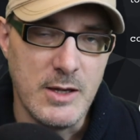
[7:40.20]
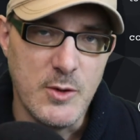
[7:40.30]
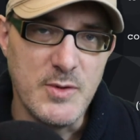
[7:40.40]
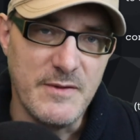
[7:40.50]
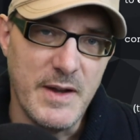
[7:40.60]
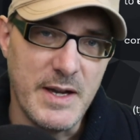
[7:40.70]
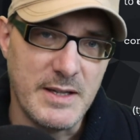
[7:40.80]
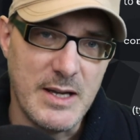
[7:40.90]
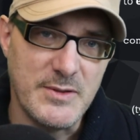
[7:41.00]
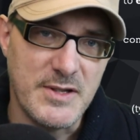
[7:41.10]
Use
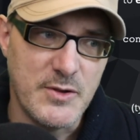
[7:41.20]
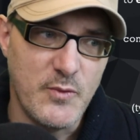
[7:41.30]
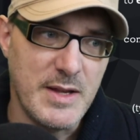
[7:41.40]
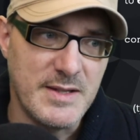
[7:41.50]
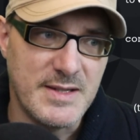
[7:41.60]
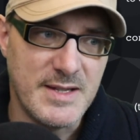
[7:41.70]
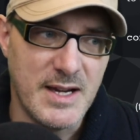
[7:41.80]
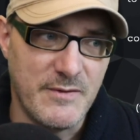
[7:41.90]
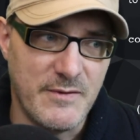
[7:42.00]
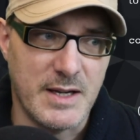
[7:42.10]
effect allows us to run
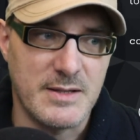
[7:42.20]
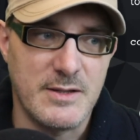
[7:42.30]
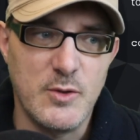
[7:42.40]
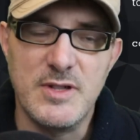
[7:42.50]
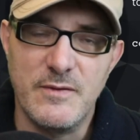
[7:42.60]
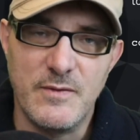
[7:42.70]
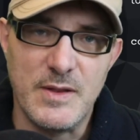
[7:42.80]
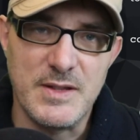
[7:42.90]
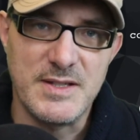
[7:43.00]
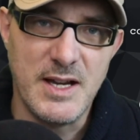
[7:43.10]
side effects.
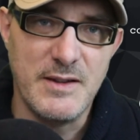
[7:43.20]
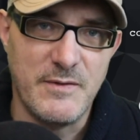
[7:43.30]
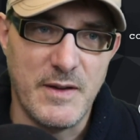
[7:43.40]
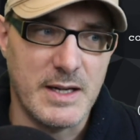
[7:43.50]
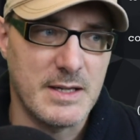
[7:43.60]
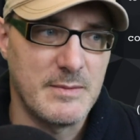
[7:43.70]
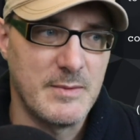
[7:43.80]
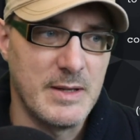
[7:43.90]
The side effect